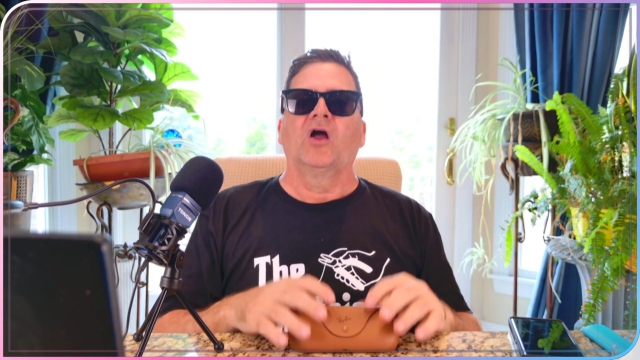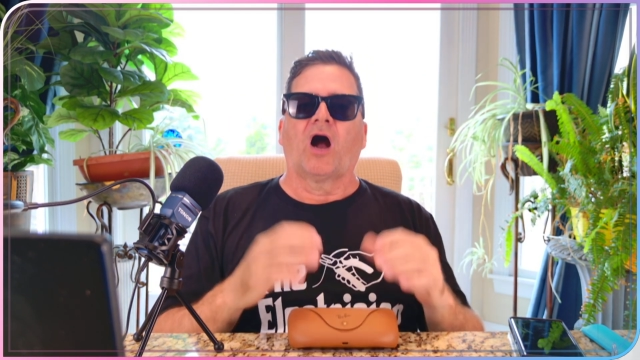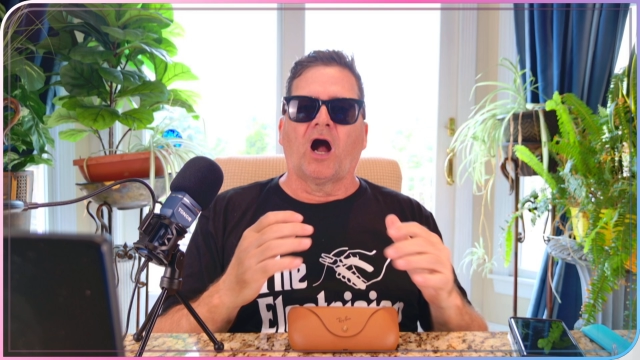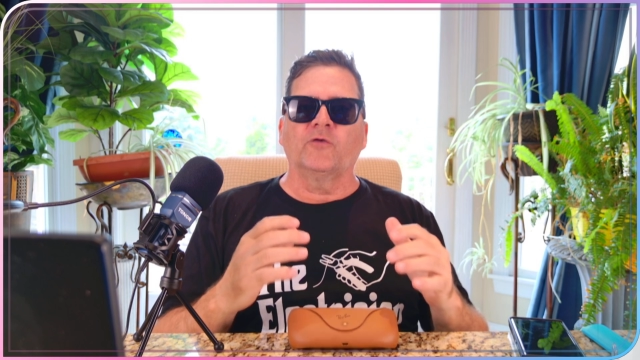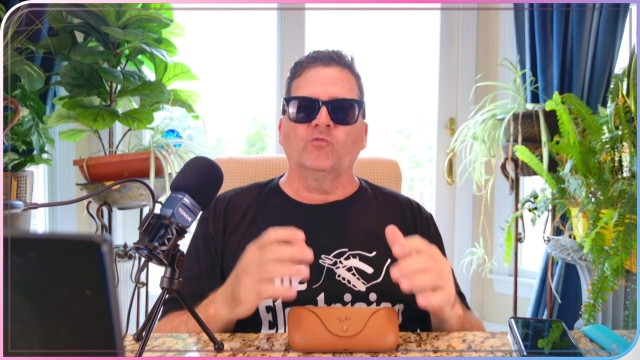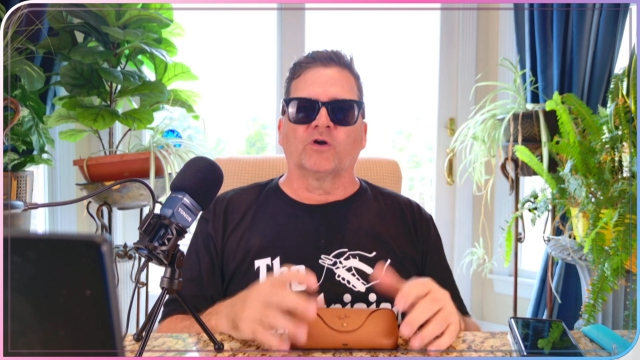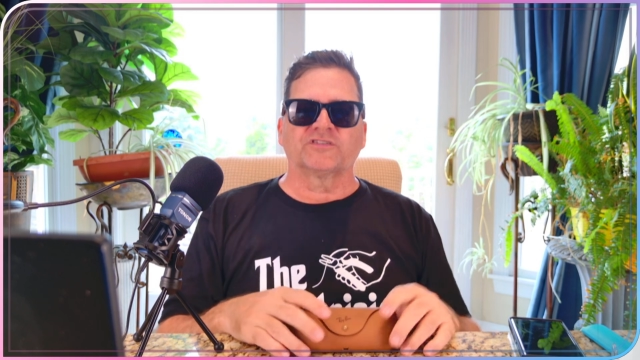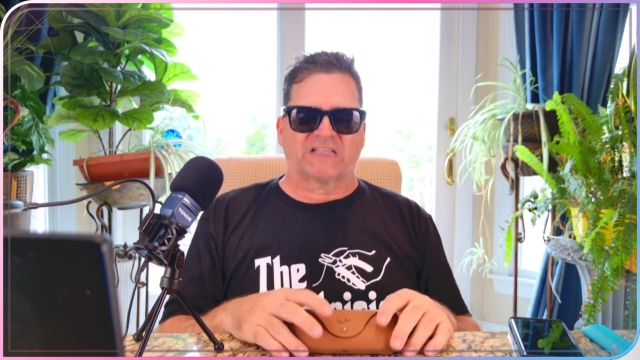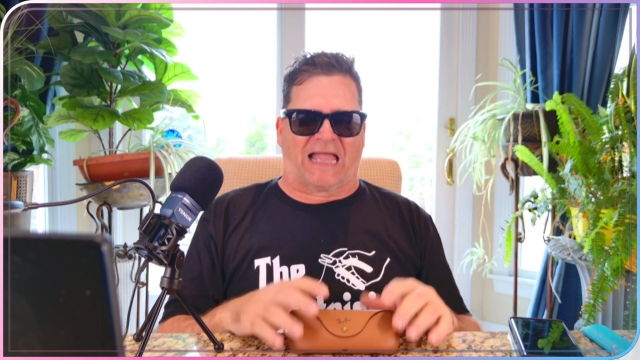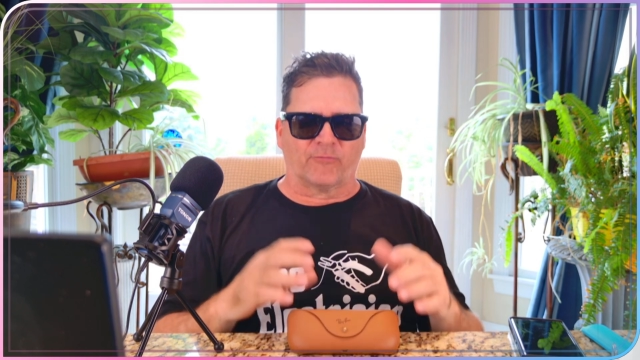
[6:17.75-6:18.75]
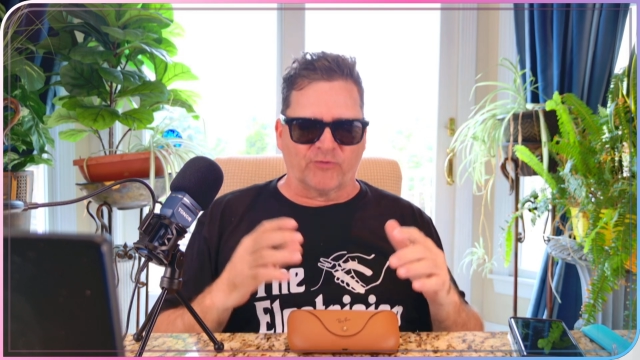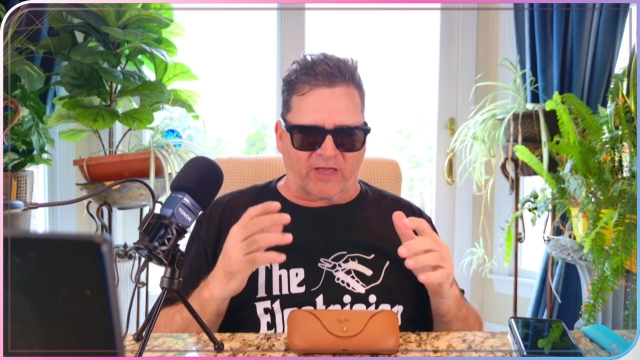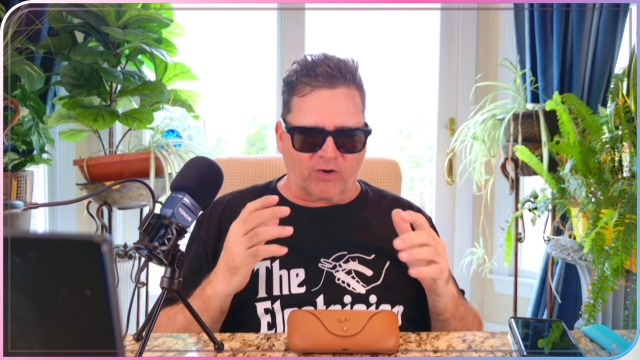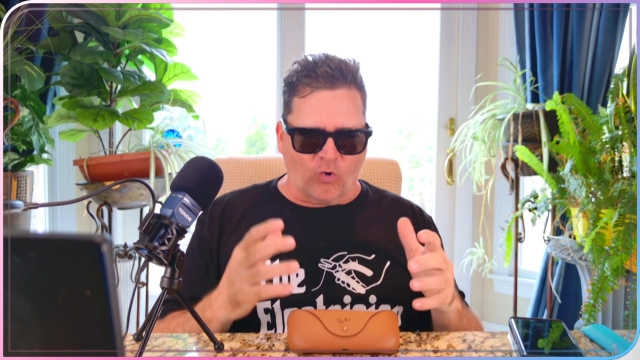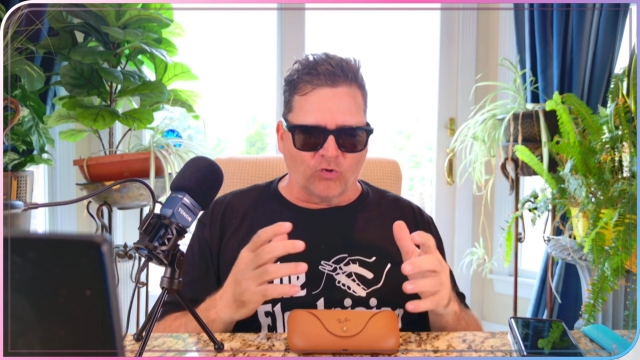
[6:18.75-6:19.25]
on WhatsApp
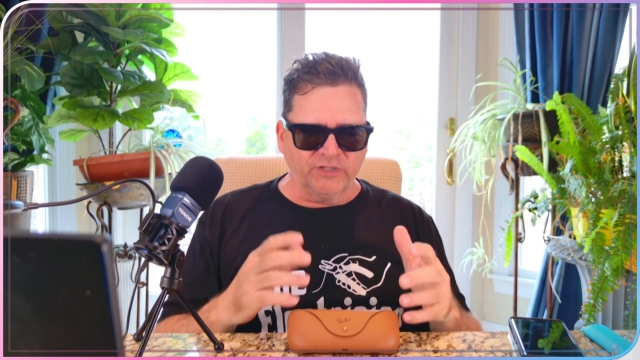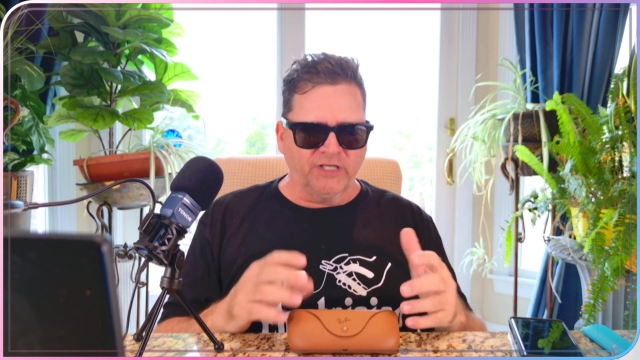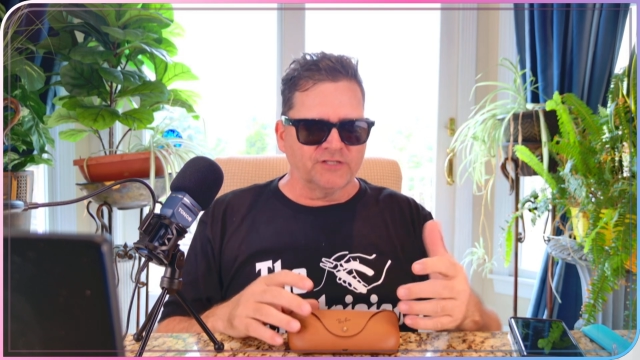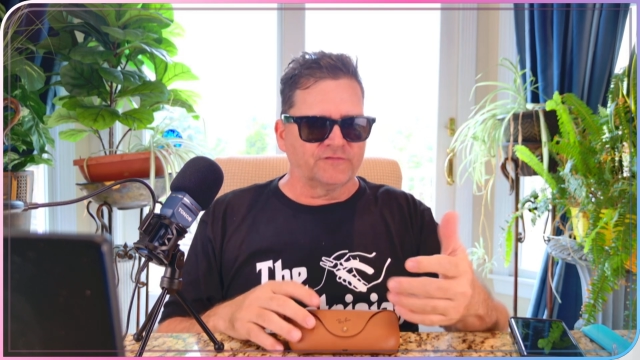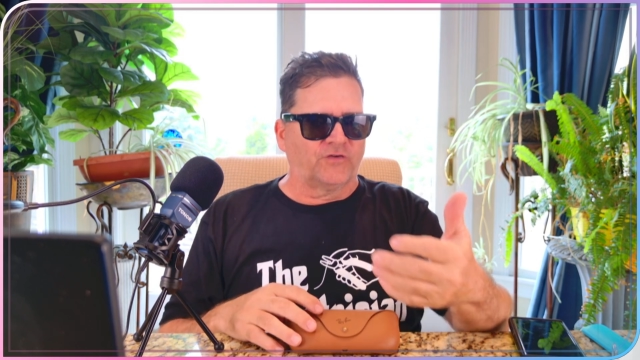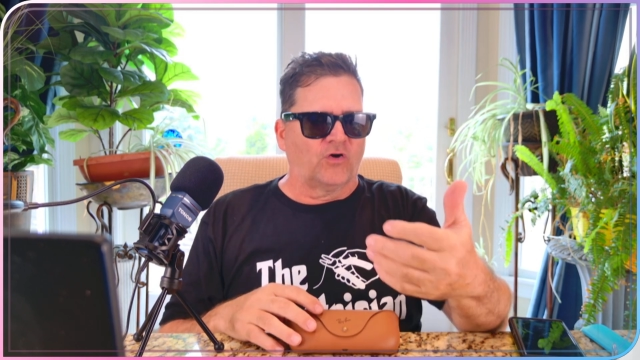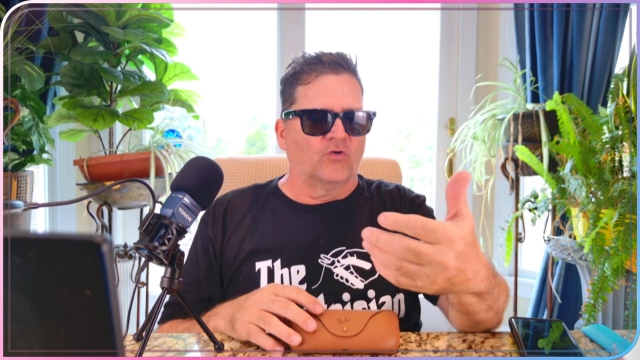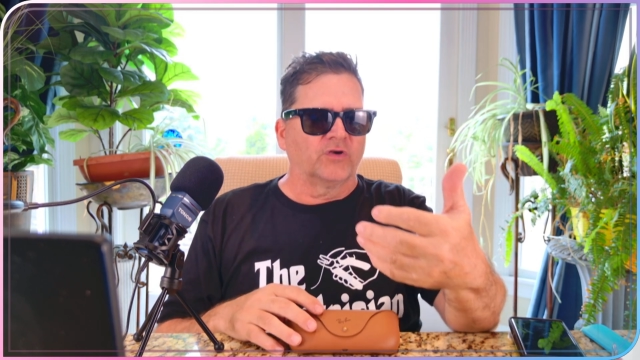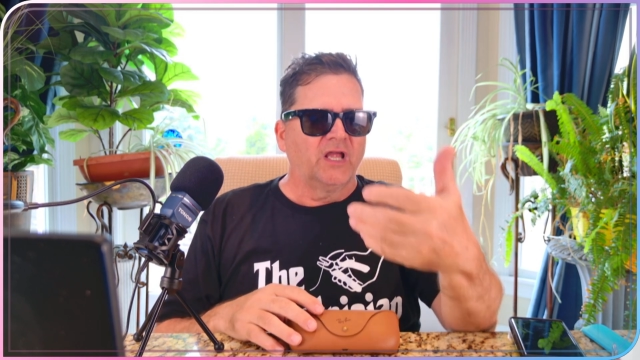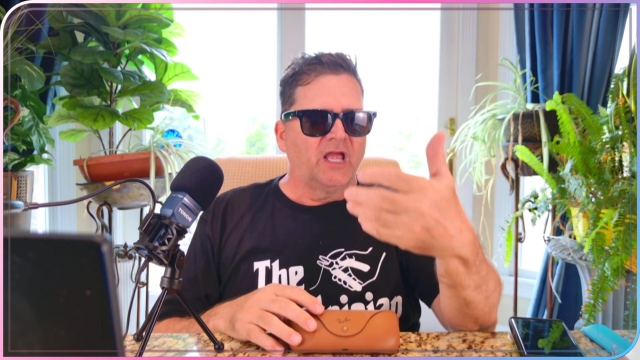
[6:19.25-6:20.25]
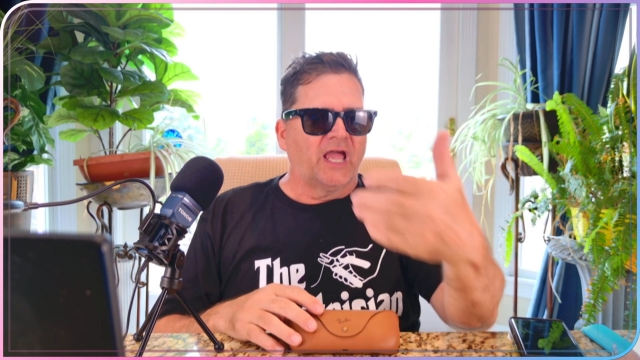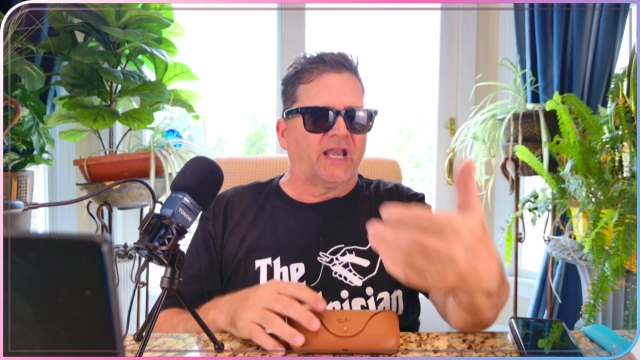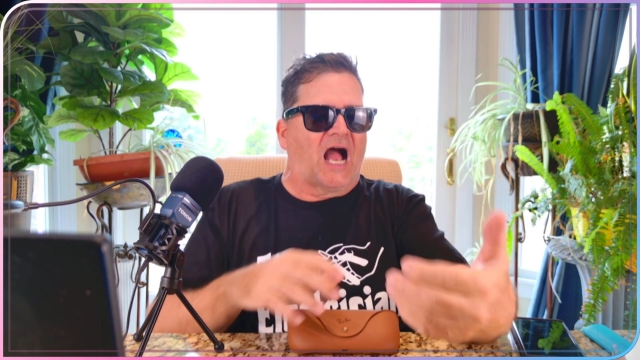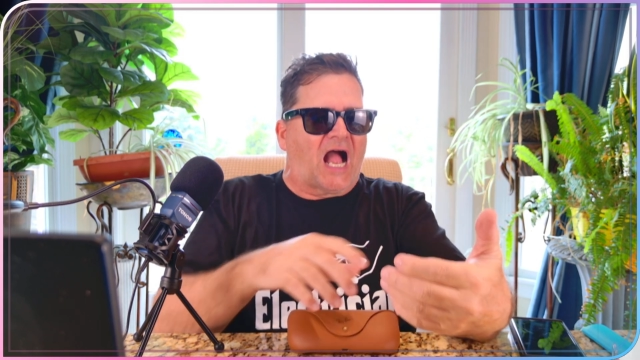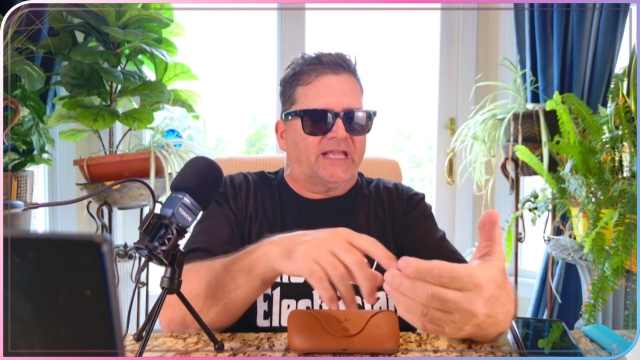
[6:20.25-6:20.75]
without holding his phone, and
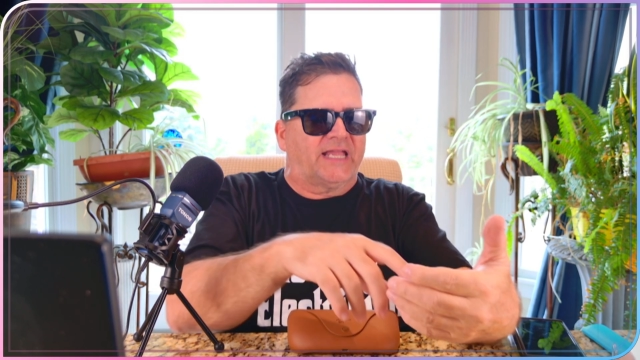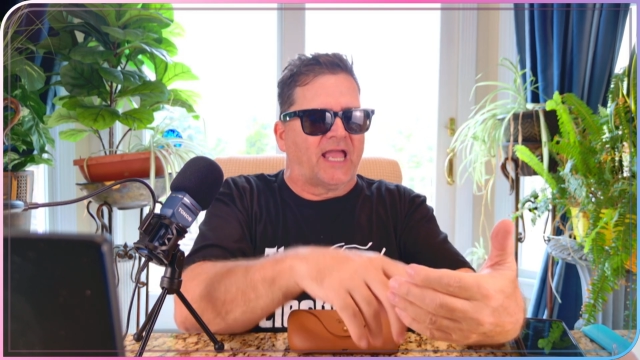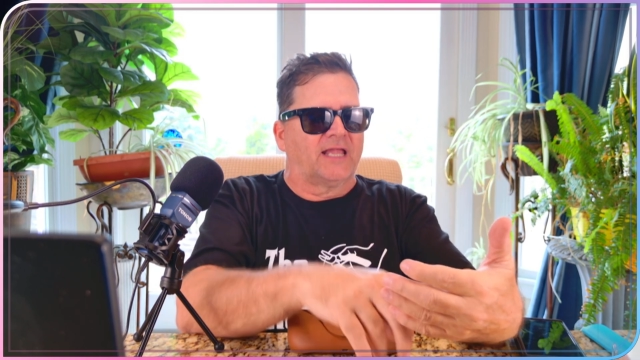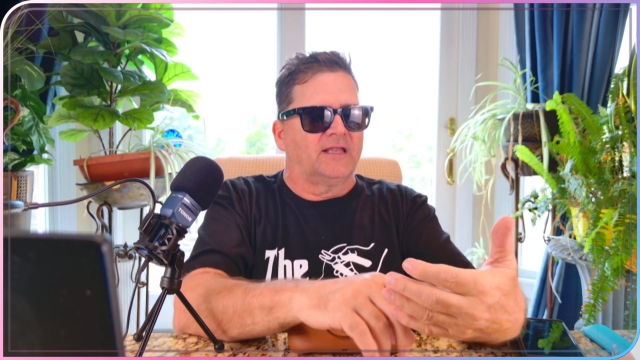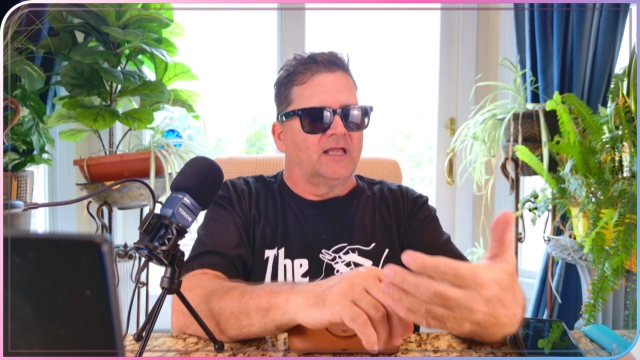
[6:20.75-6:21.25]
I can